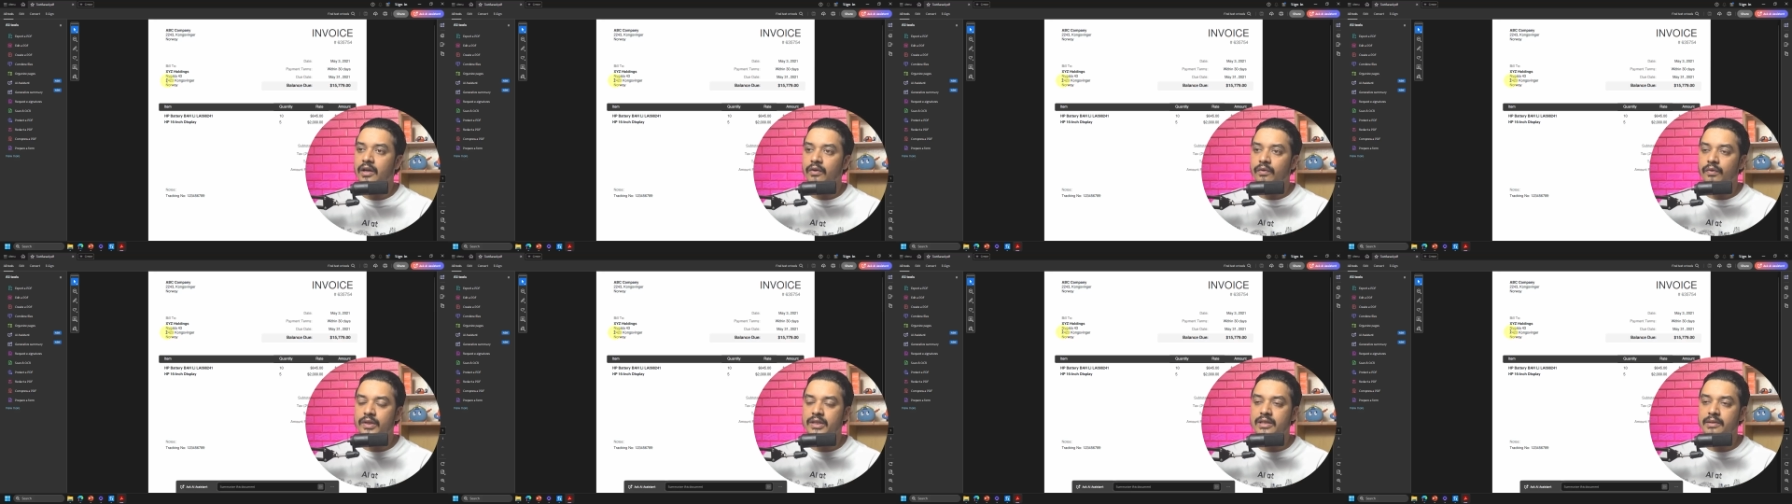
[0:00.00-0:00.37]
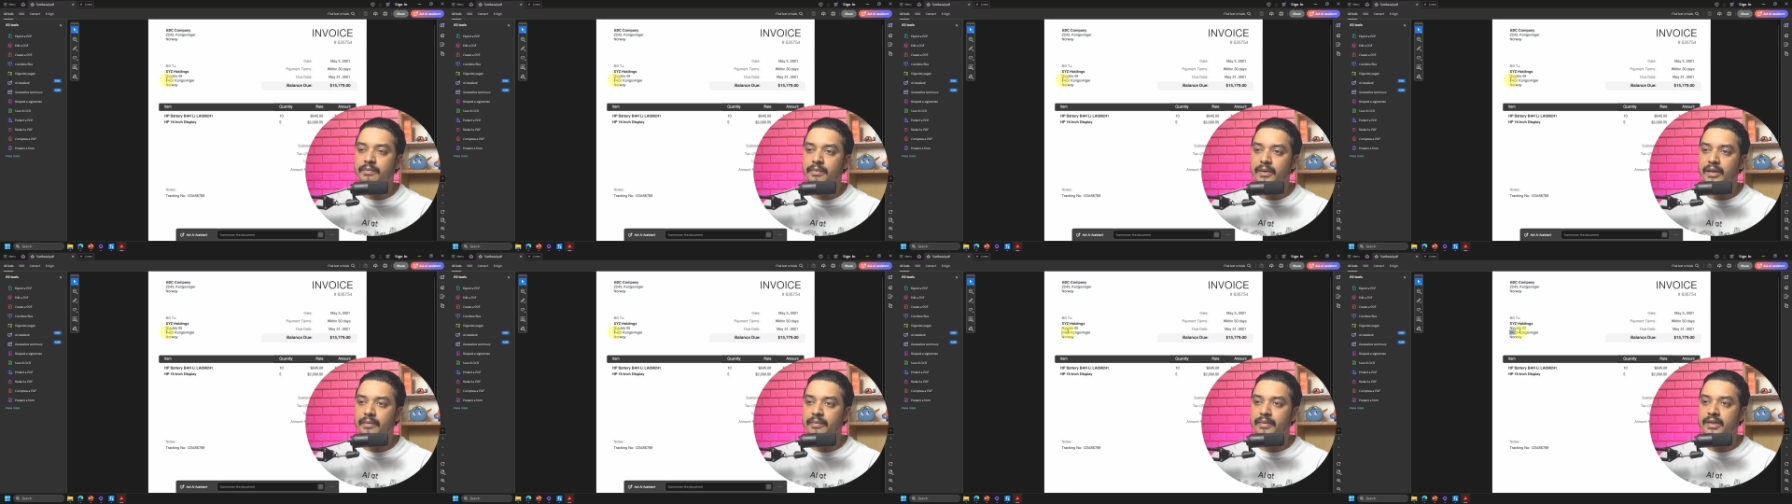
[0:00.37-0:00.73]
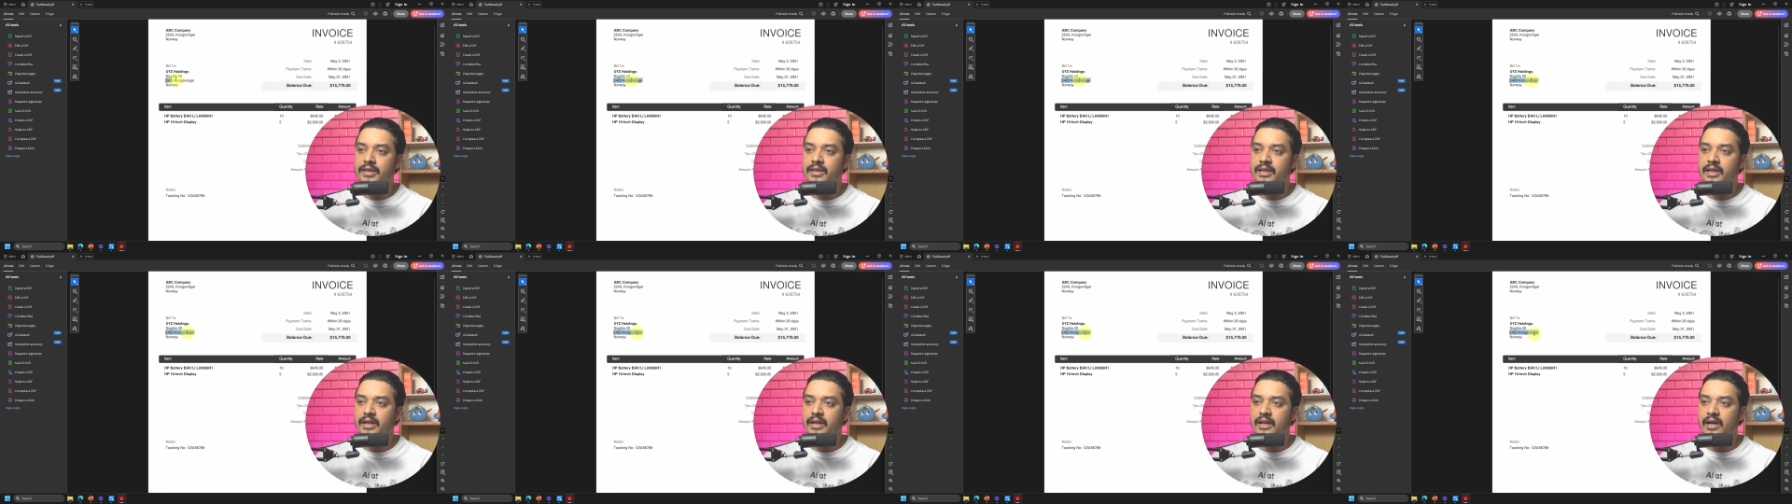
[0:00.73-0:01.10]
which simply
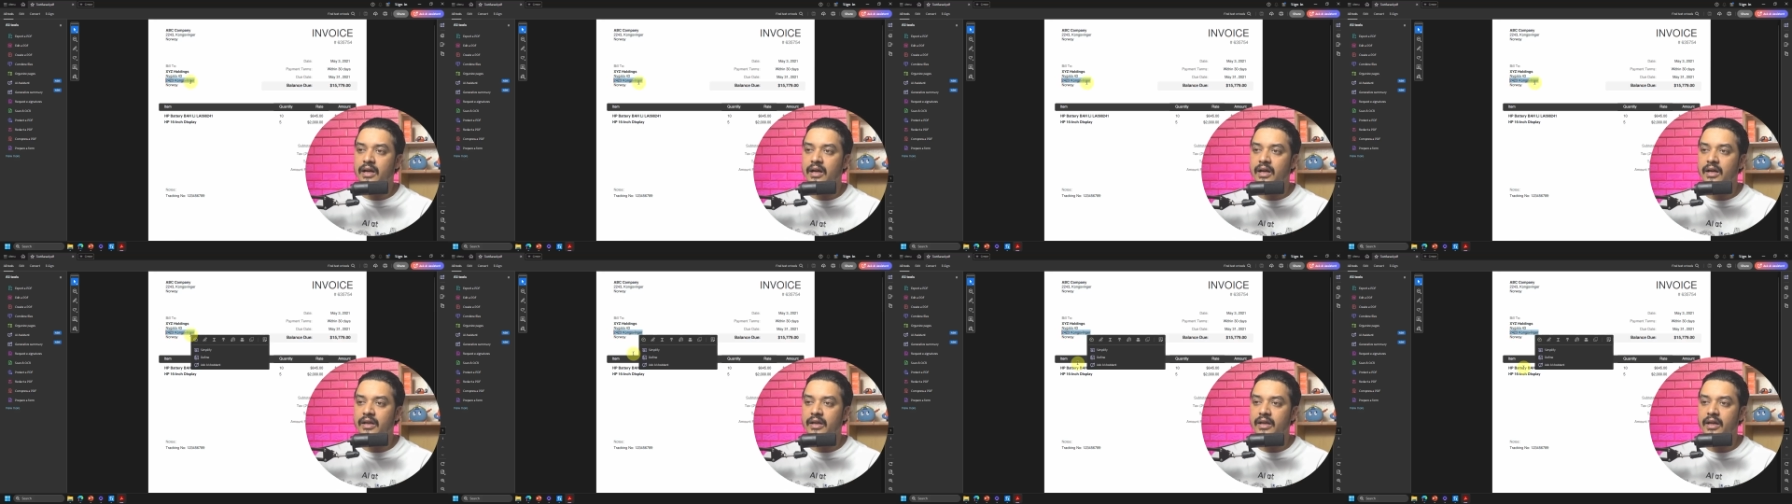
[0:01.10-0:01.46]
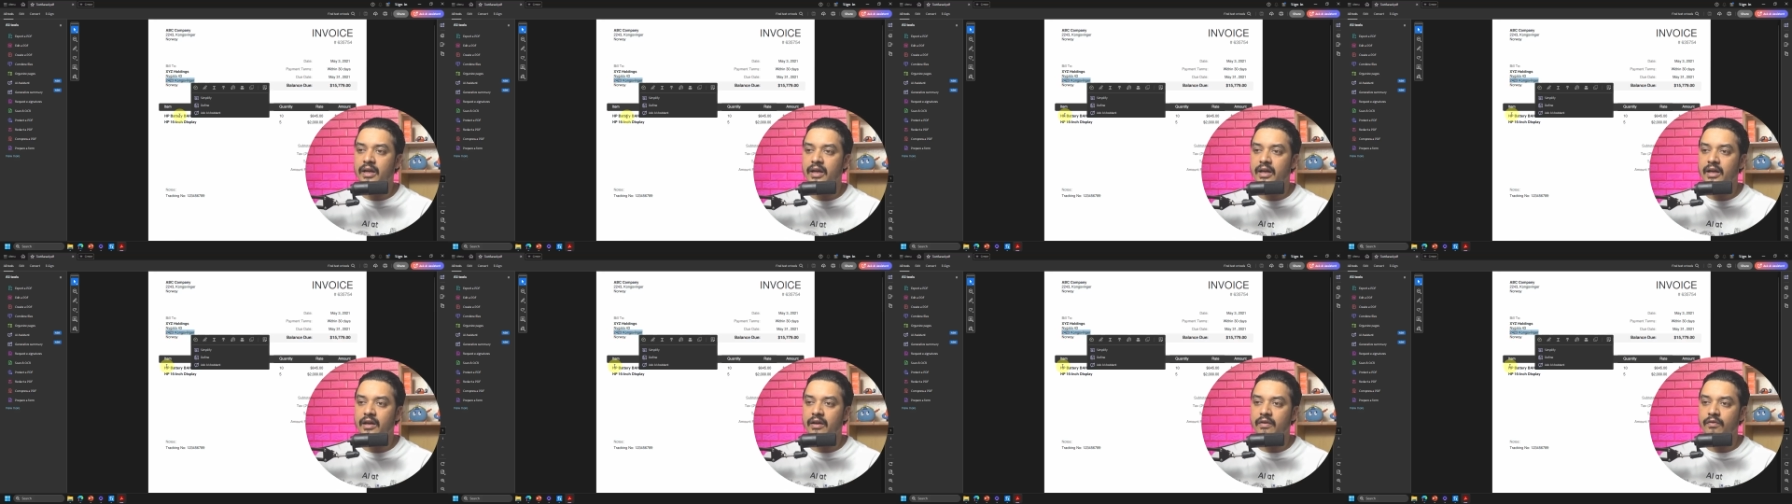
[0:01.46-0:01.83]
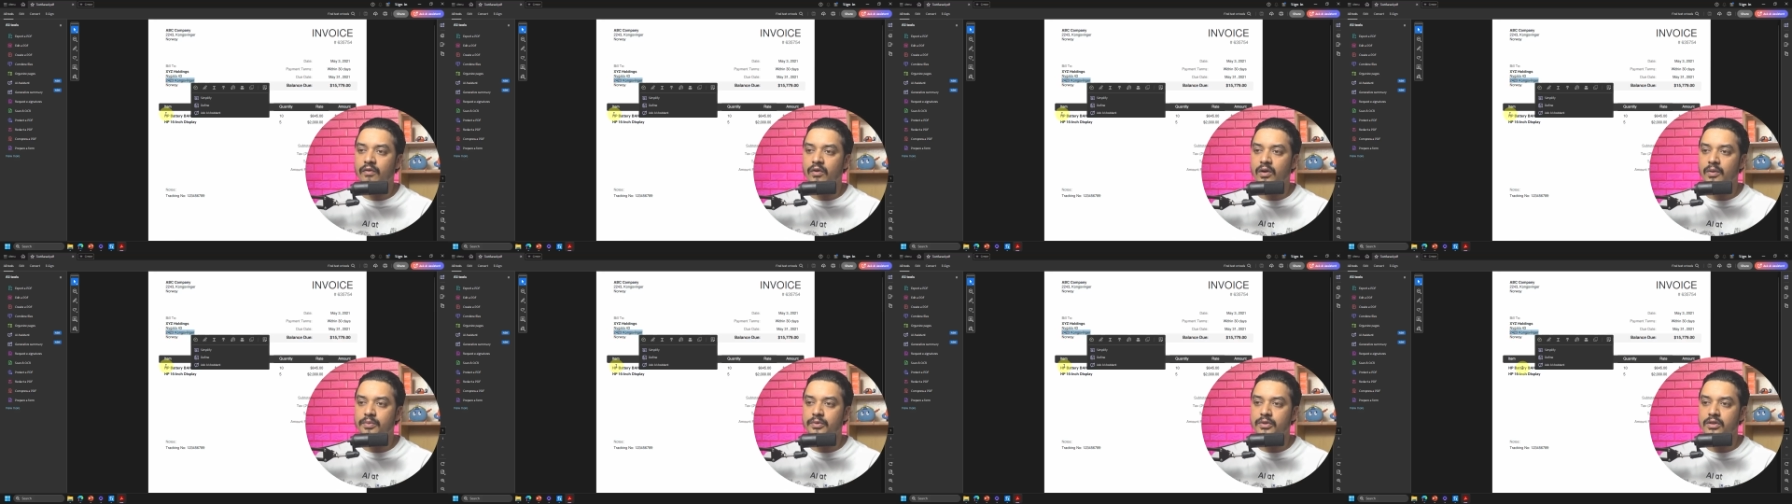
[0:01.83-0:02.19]
means that I have
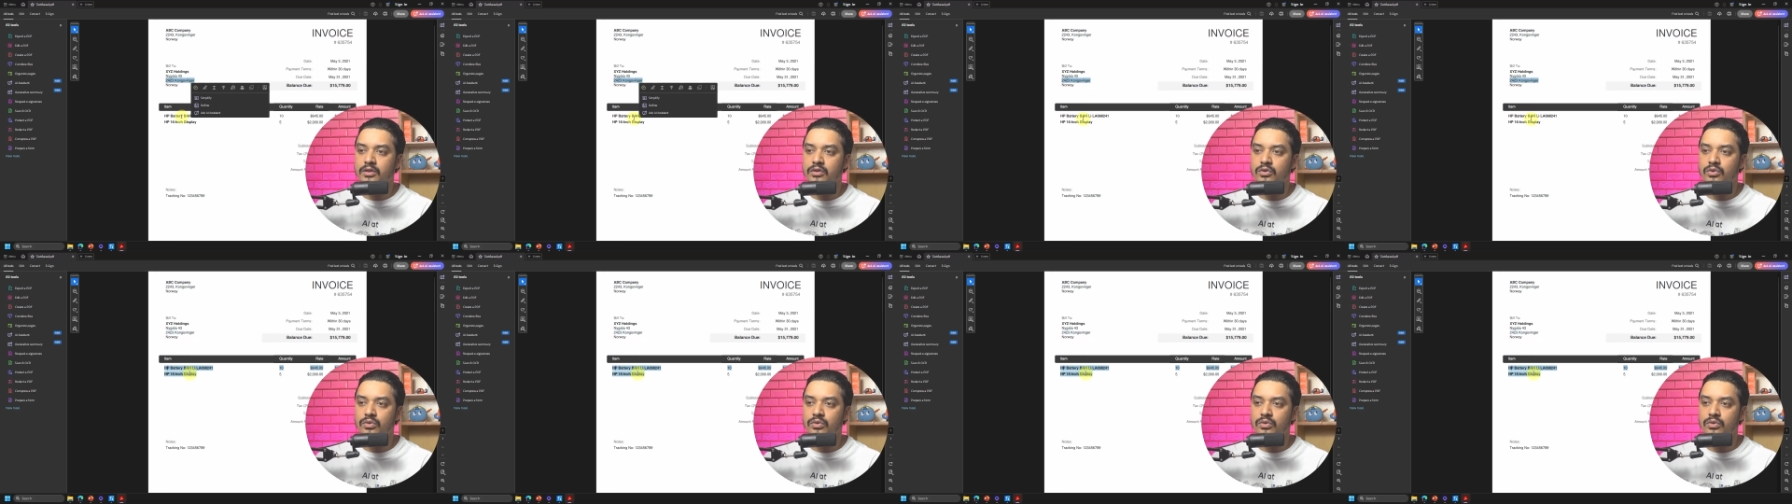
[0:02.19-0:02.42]
options